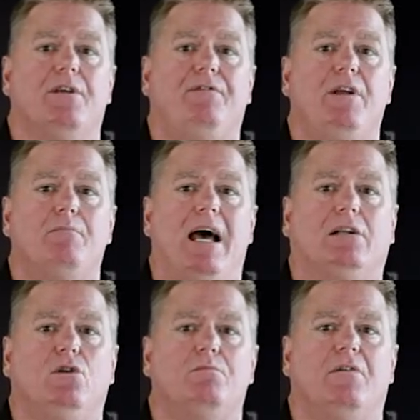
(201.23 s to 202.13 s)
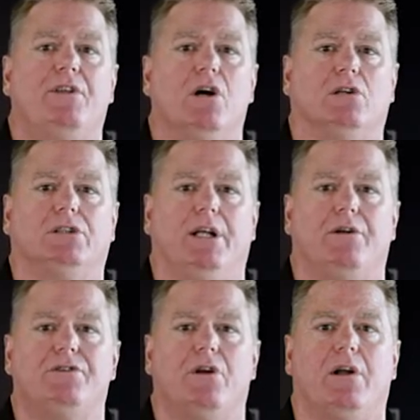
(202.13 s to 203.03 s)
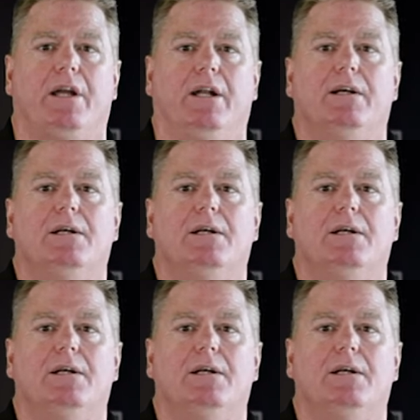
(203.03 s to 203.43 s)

feedback loop of the oscillator circuit.